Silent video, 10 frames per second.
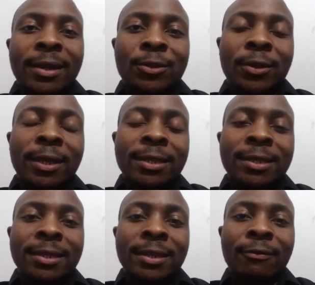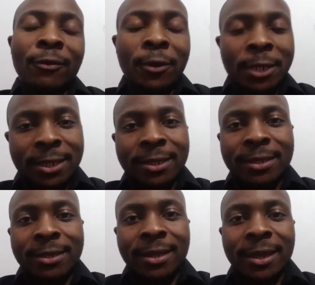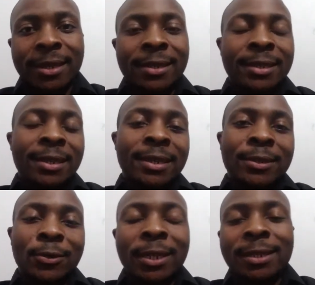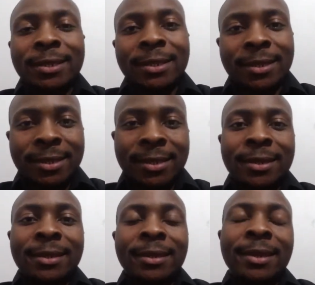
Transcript: 2014 and 2016.